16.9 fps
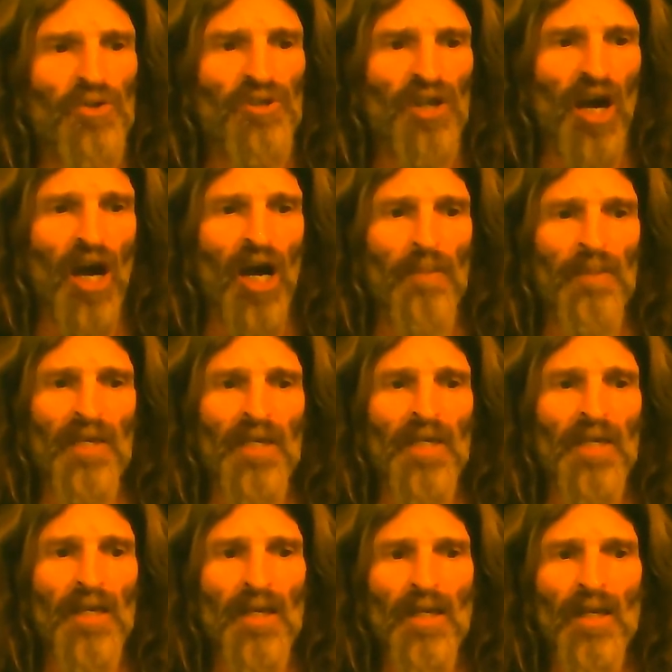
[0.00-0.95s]
Tommy,
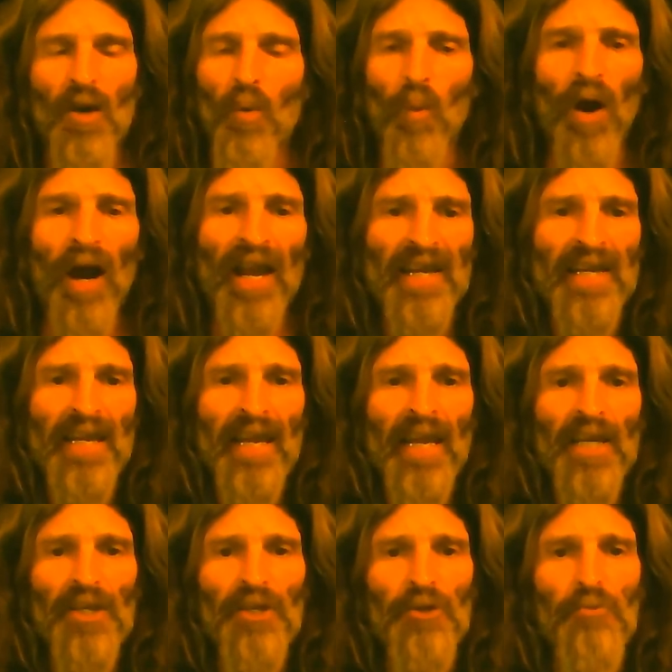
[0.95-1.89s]
why can't
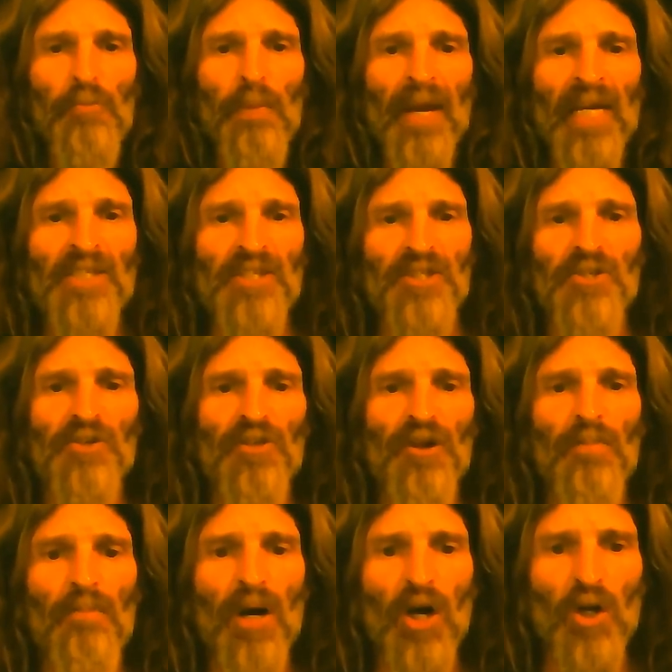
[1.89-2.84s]
you measure the
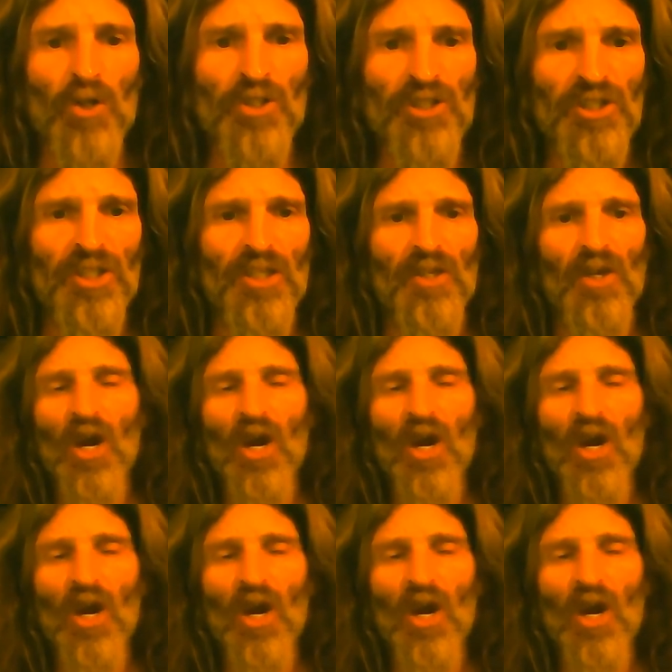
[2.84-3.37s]
motion?